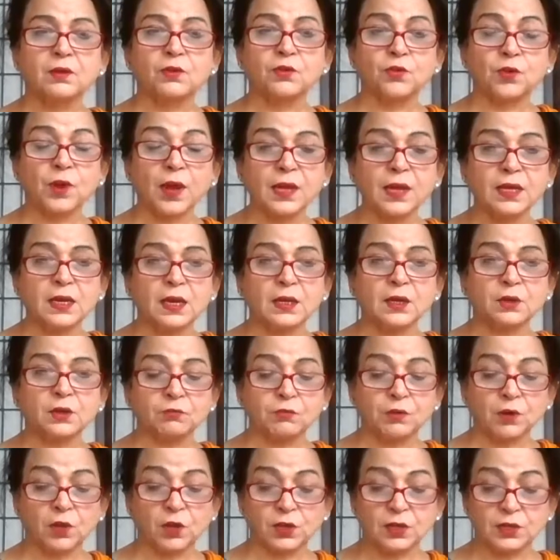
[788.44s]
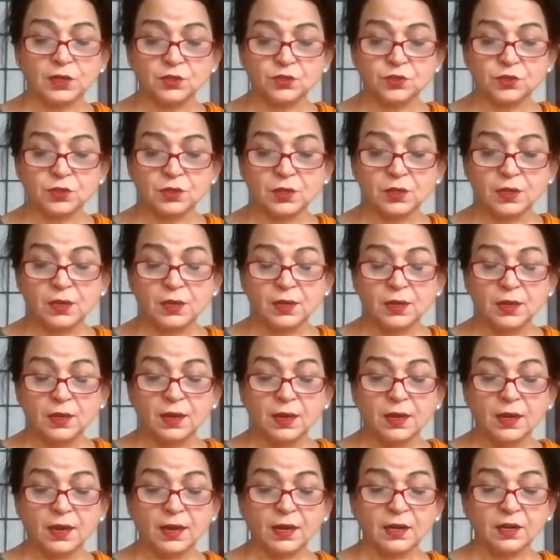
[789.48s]
Triad of knowledge.
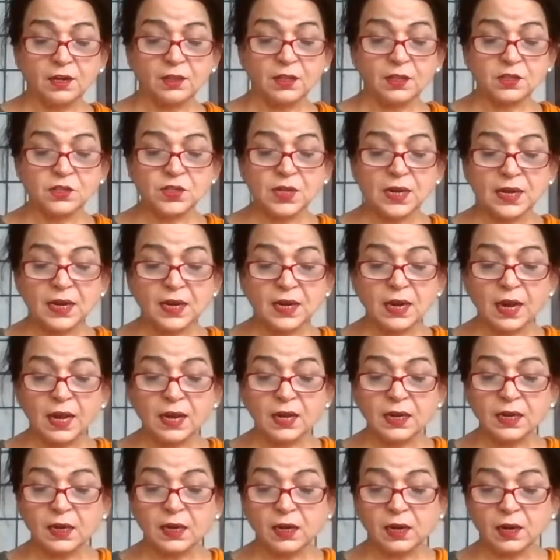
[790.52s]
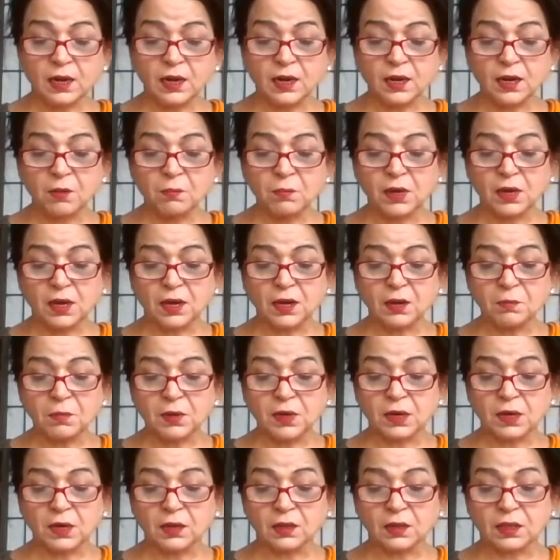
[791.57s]
And in the second line, karnam, karam,
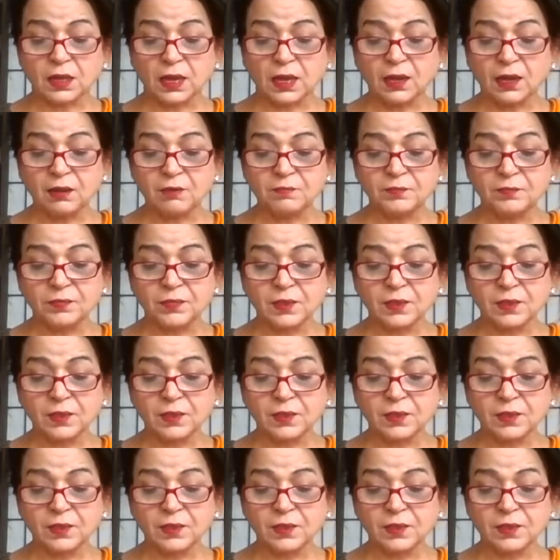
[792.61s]
karta,